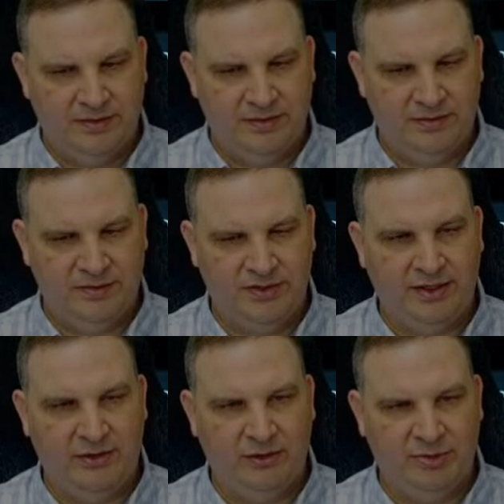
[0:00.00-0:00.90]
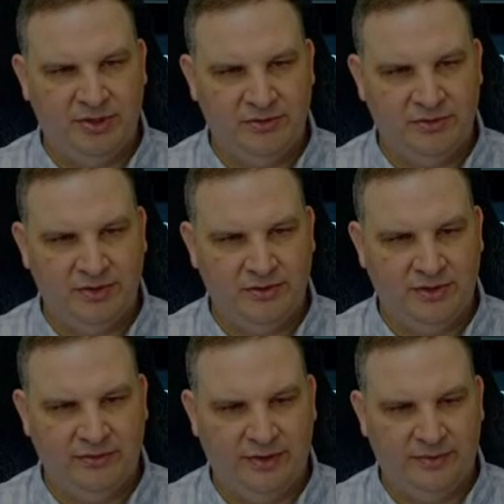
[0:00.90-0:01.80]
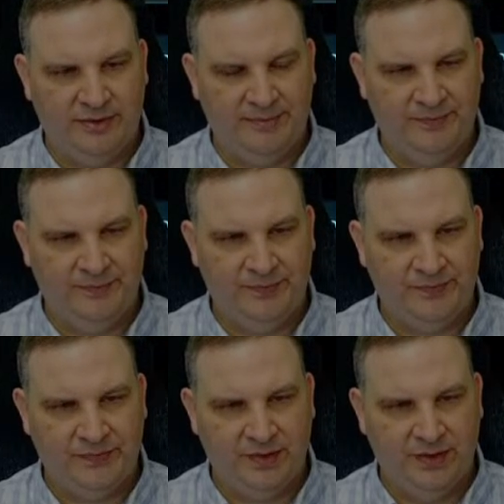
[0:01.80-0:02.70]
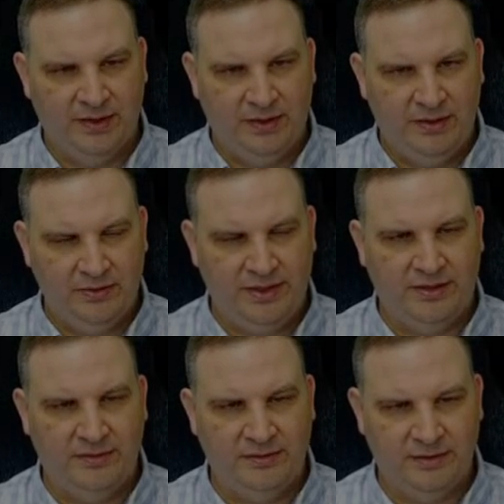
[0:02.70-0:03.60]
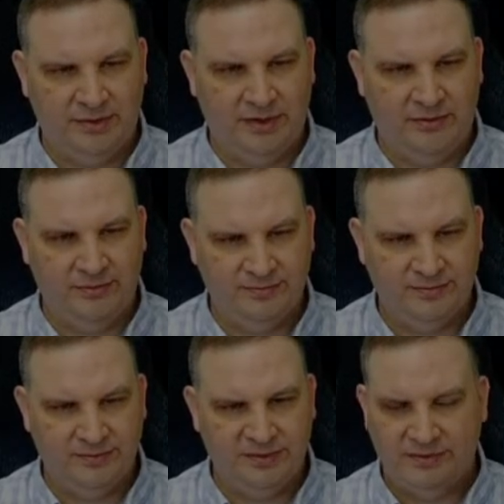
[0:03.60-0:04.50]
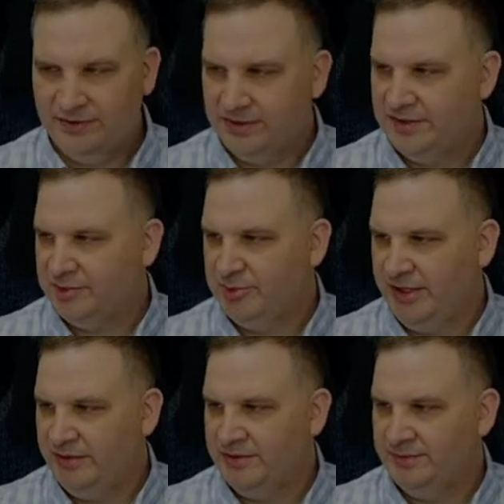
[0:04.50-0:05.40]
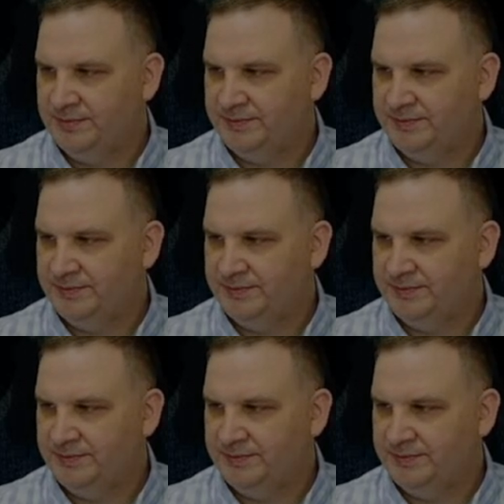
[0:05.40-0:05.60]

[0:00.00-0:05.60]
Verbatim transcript: Oh, we shot all the buzz droids off right away. Okay, there we go. 56 banners.